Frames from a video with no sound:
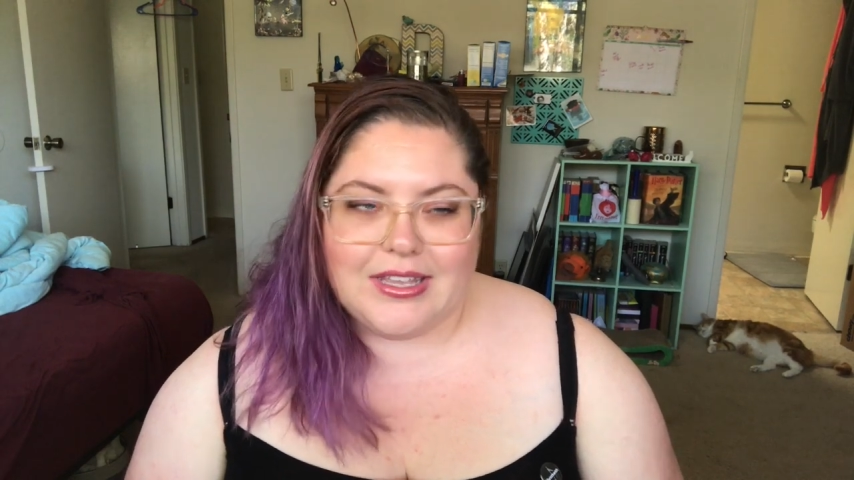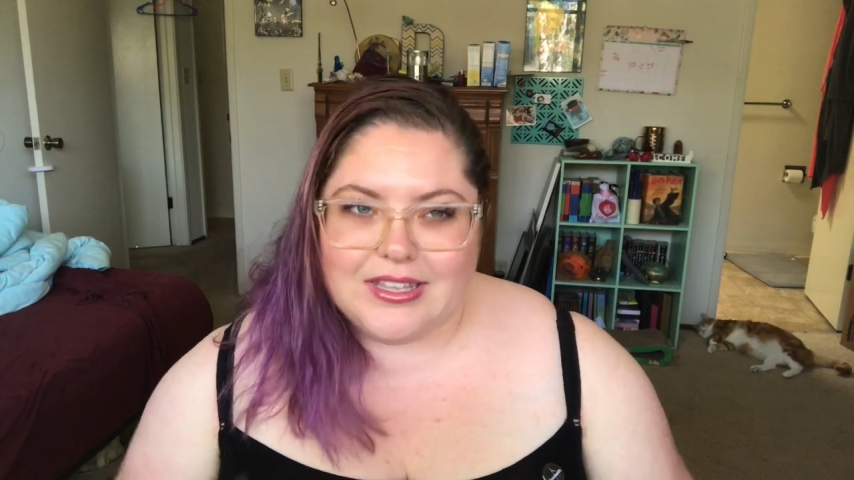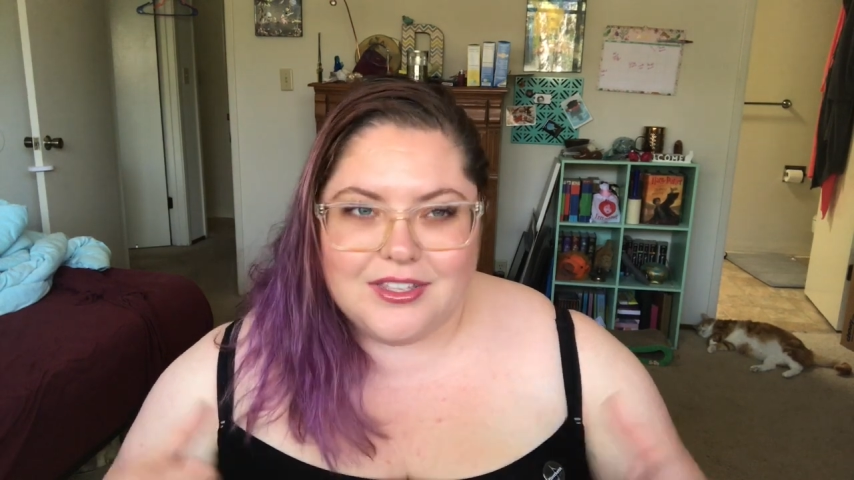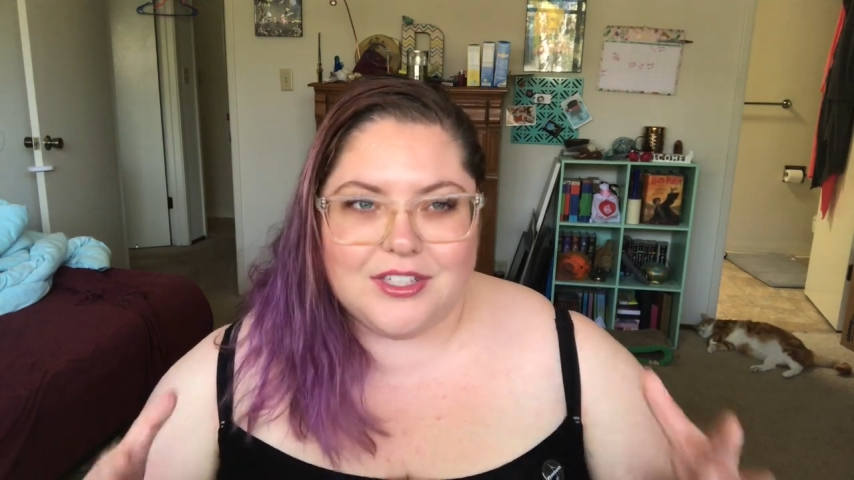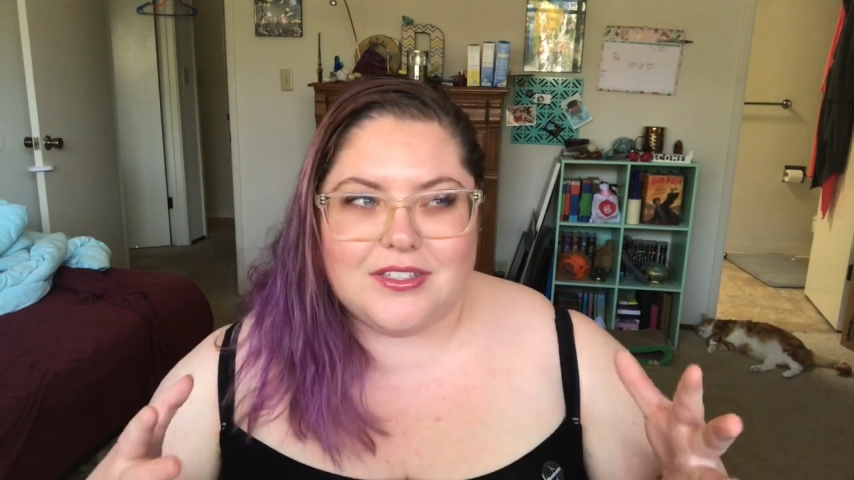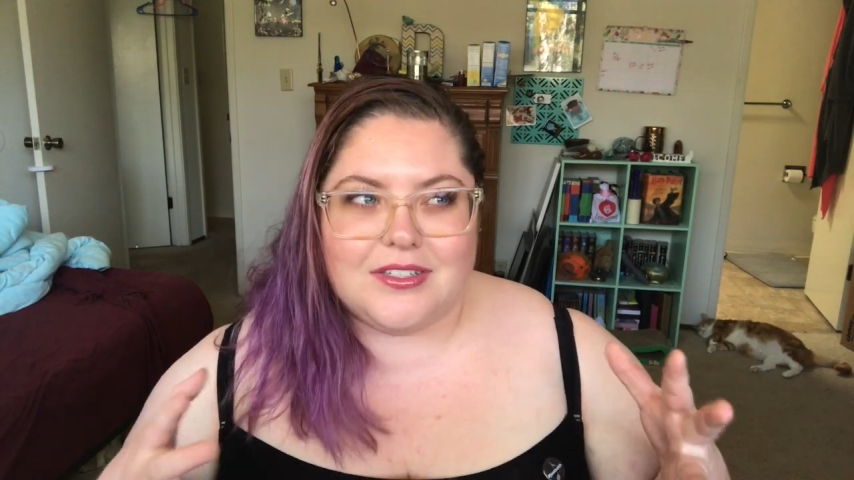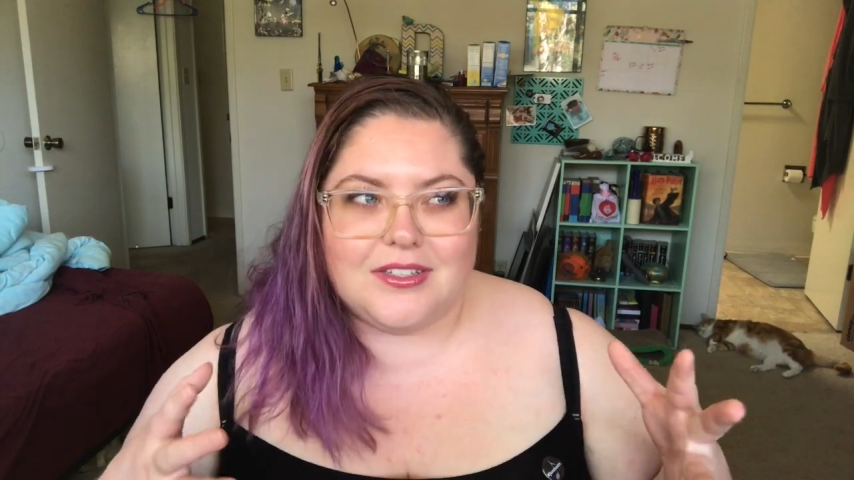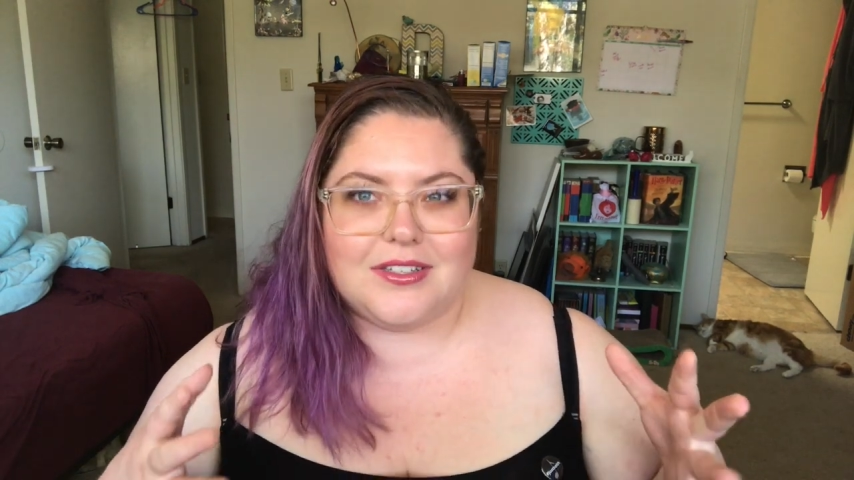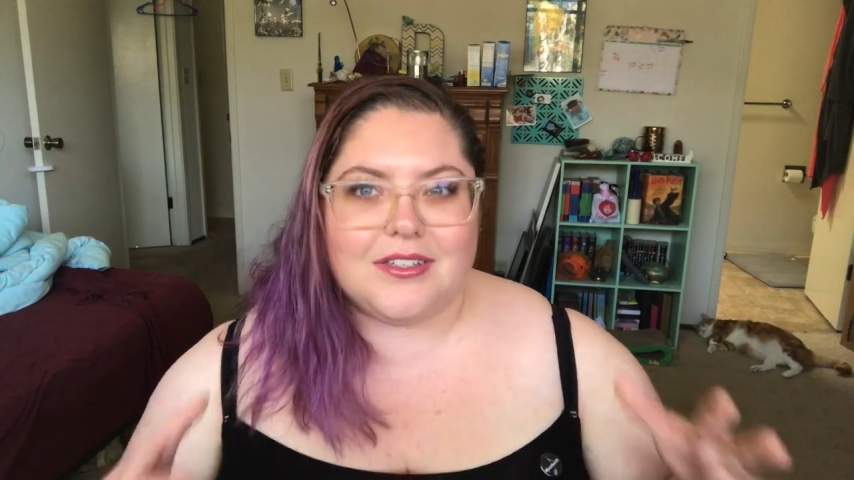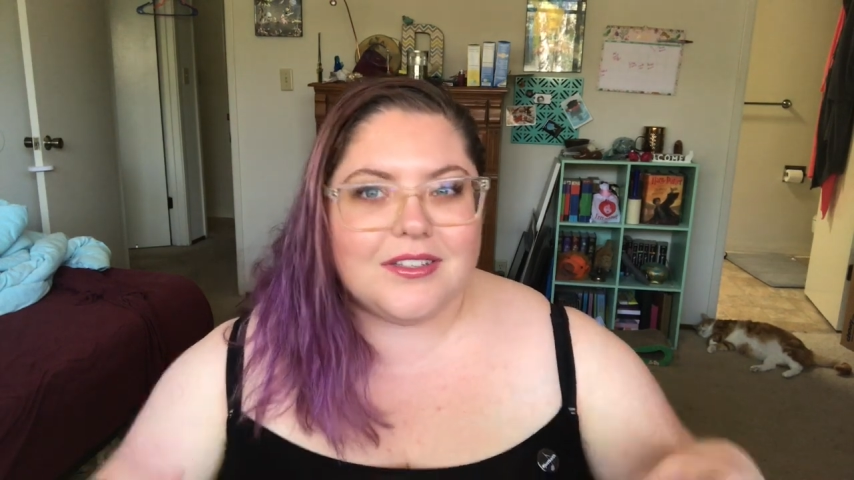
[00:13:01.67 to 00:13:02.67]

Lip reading: Like, it's just